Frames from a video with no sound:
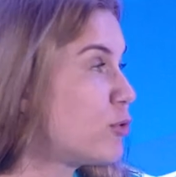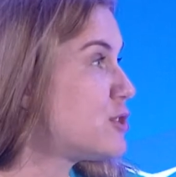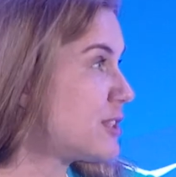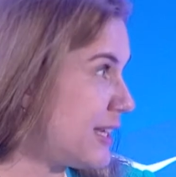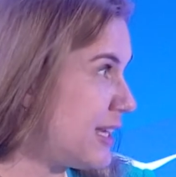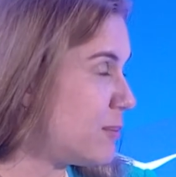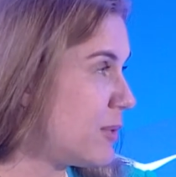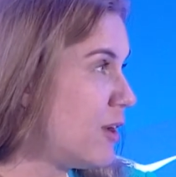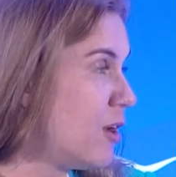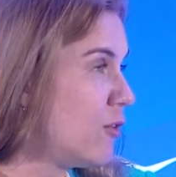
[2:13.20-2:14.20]
scheme
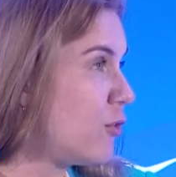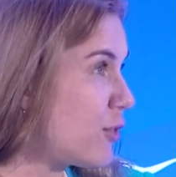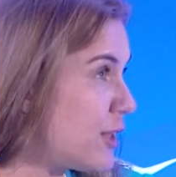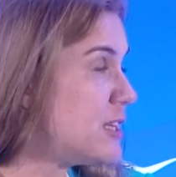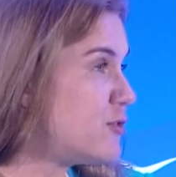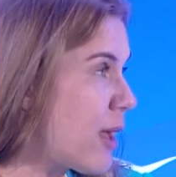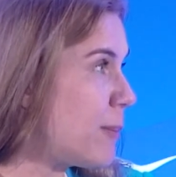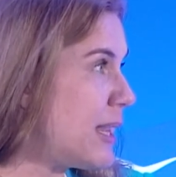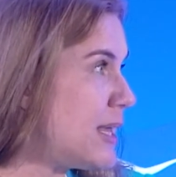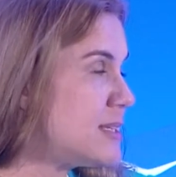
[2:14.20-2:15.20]
for these
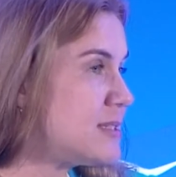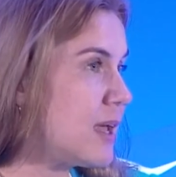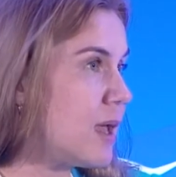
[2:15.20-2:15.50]
families